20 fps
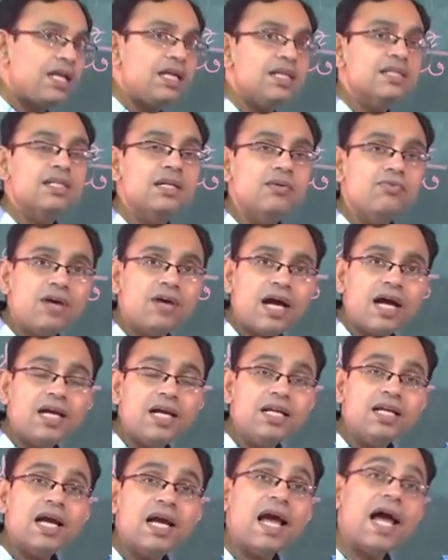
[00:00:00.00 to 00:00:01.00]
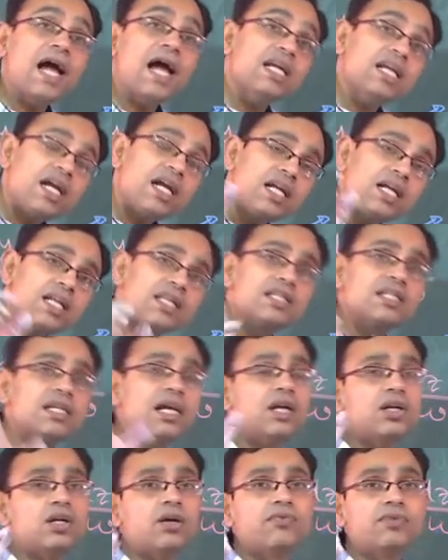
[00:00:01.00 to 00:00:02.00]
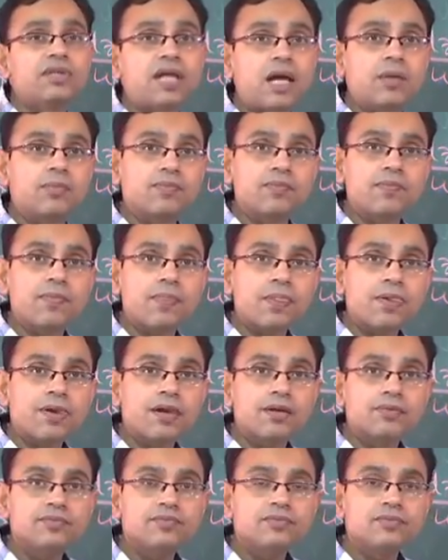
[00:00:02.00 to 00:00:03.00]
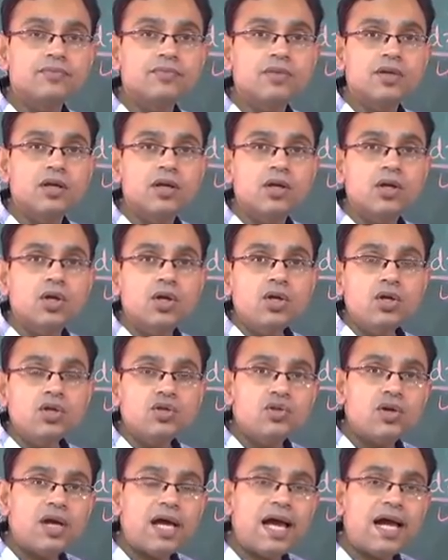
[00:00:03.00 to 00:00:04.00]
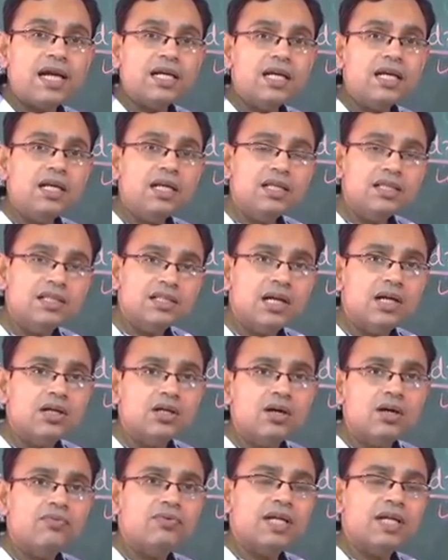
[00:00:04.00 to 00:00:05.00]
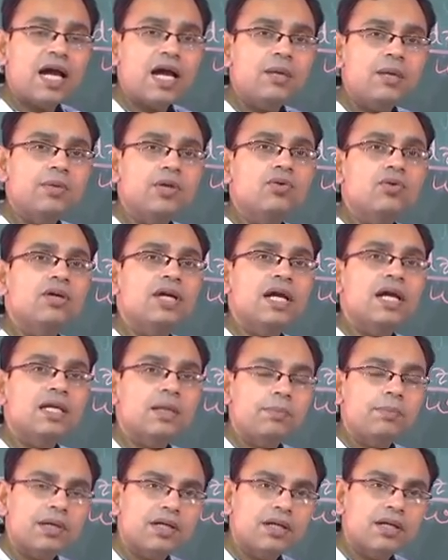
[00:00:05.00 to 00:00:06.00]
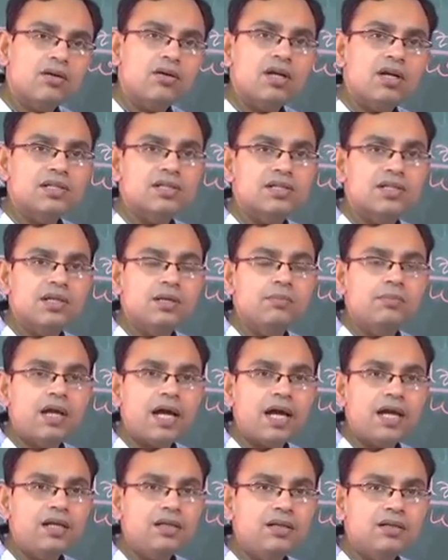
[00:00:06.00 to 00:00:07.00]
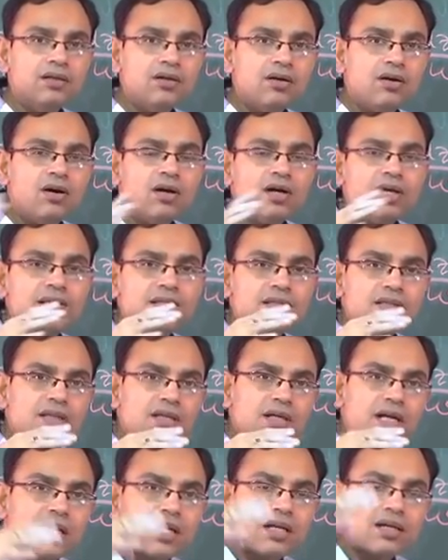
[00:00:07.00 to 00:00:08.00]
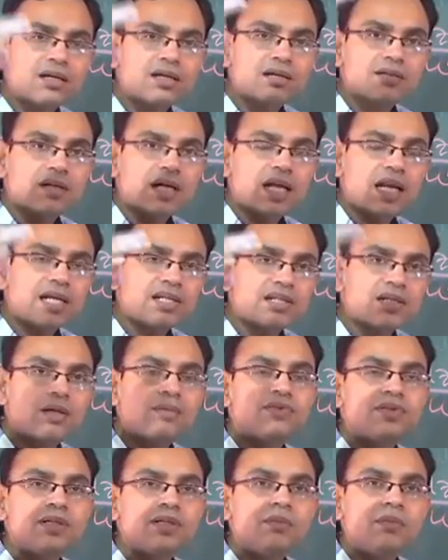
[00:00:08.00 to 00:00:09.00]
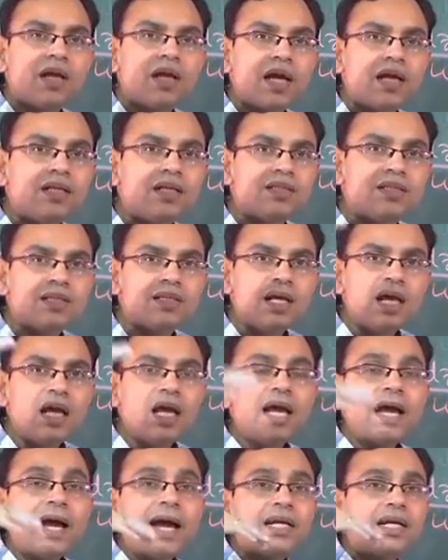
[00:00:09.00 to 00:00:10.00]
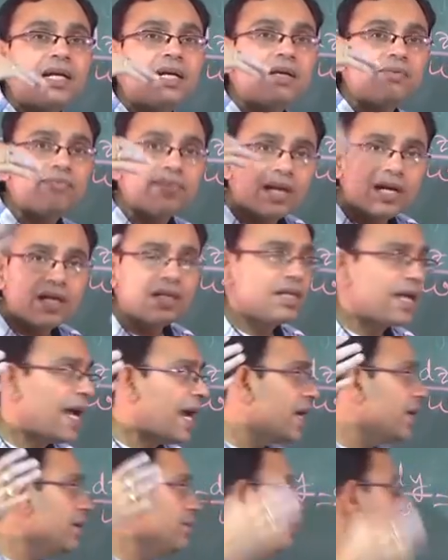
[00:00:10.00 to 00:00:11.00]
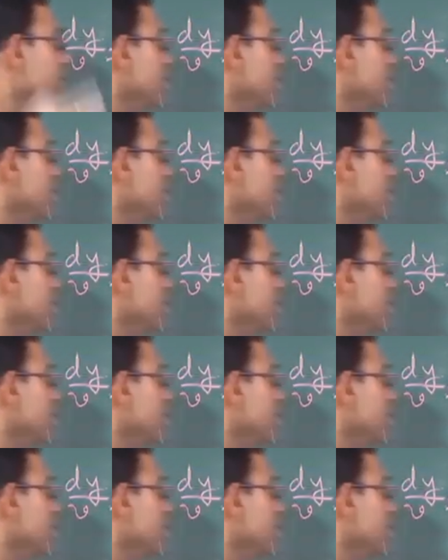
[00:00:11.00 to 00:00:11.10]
is defined at an instant of time. So, at an instant of time you get a particular streamline or a collection of streamlines. At a different time,